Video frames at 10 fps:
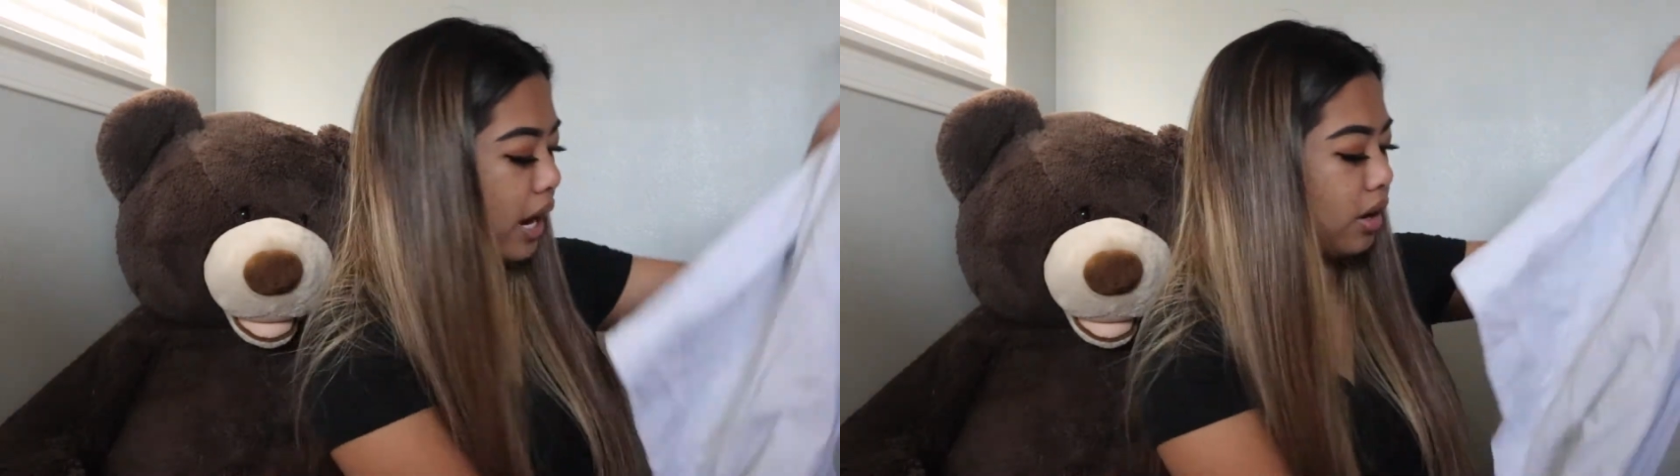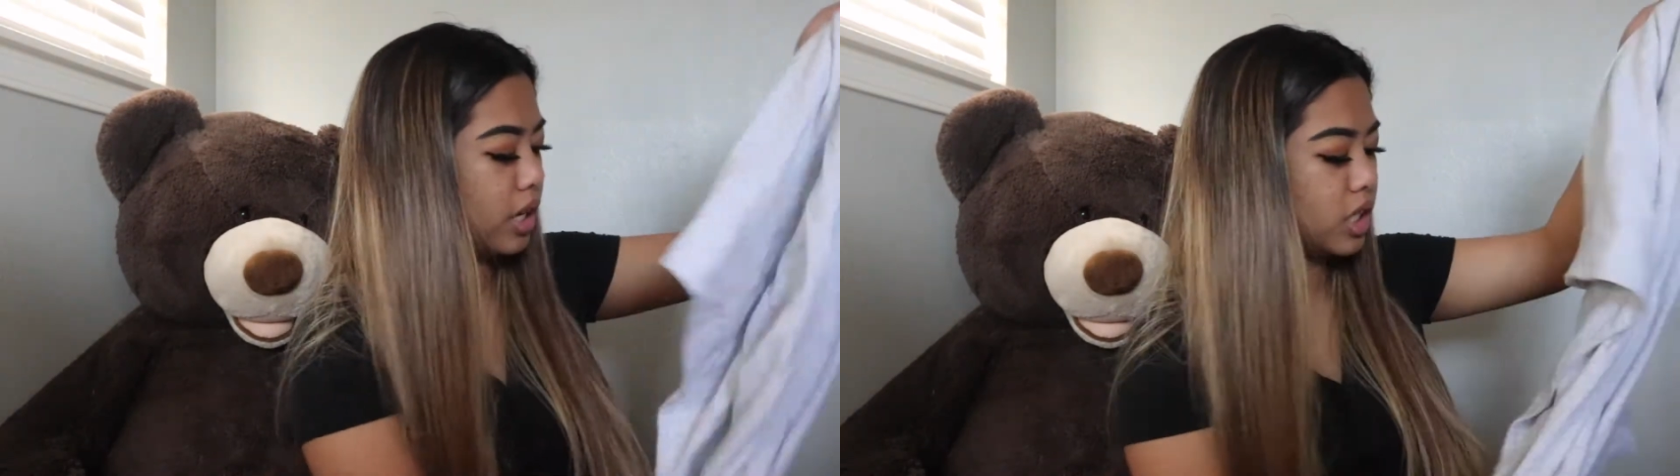
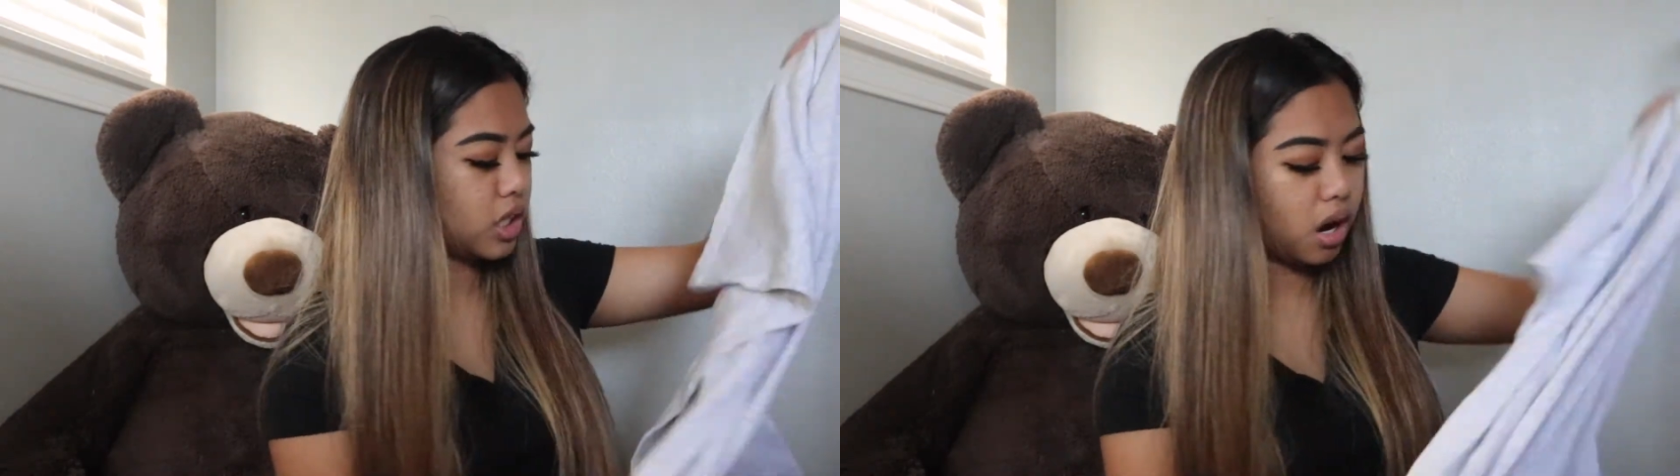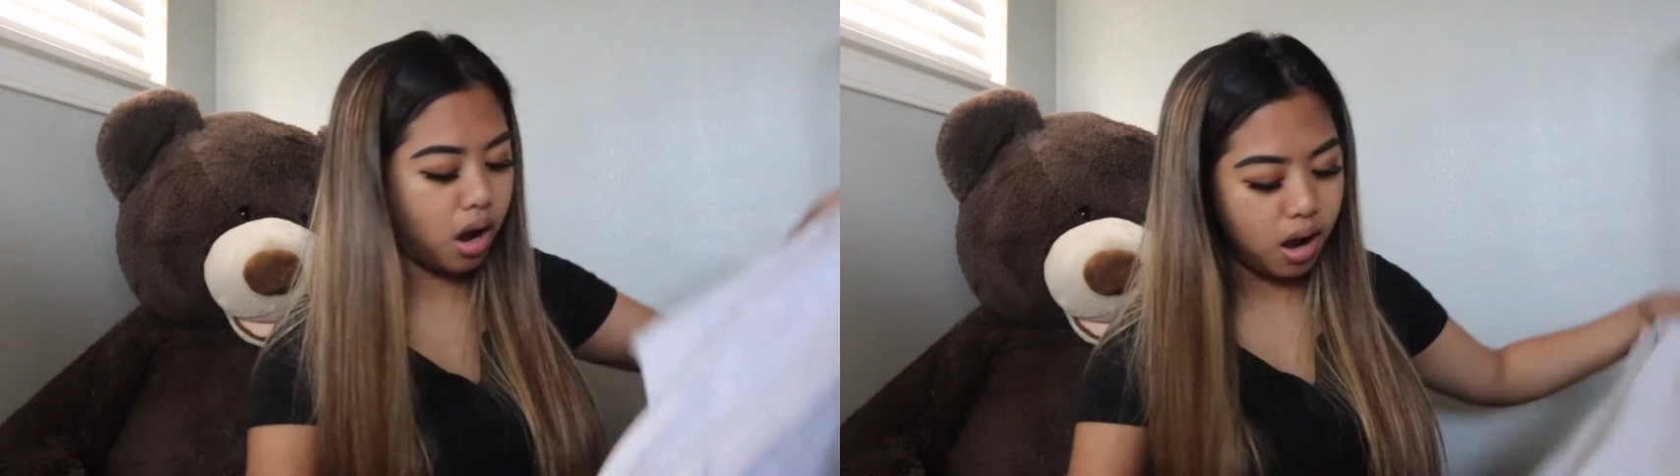Aerie
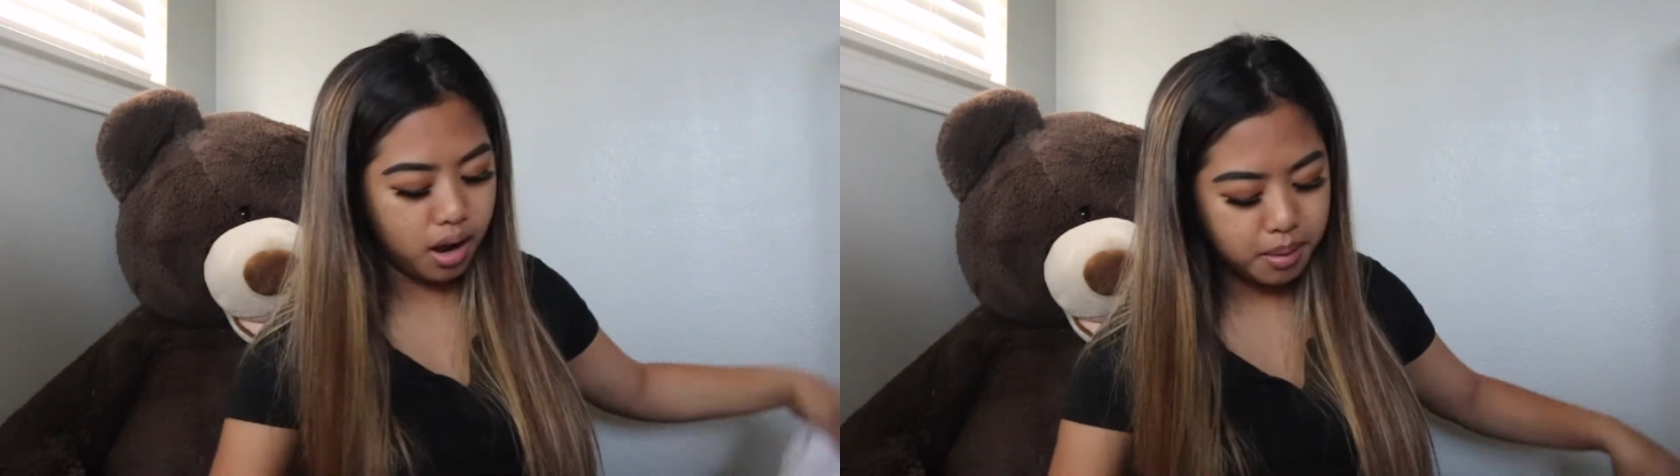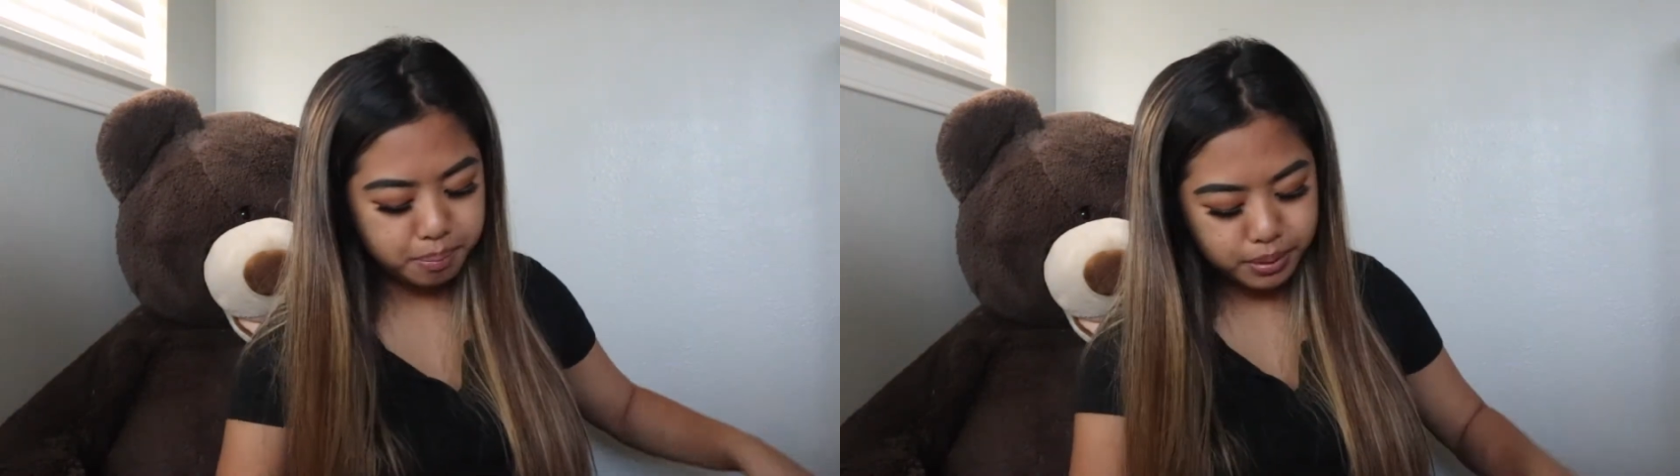
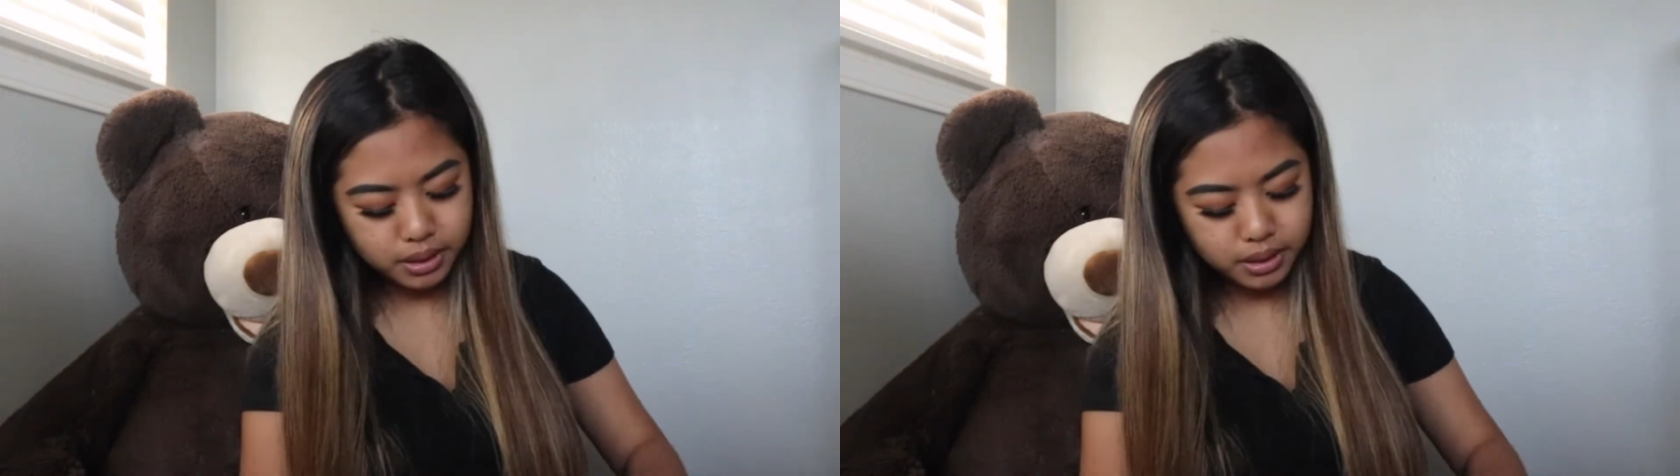top,